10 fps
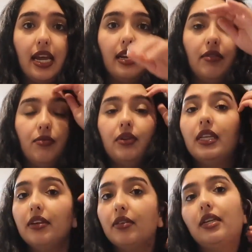and a
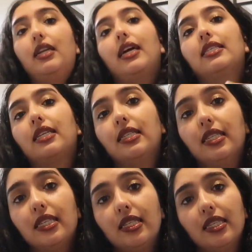really, really nice
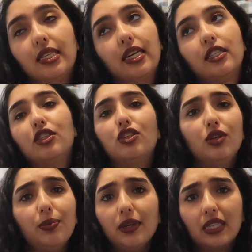consistency. It's
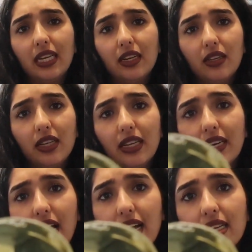super tingly and
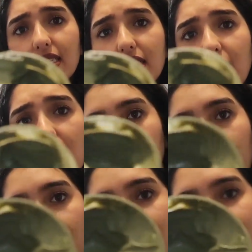nice, and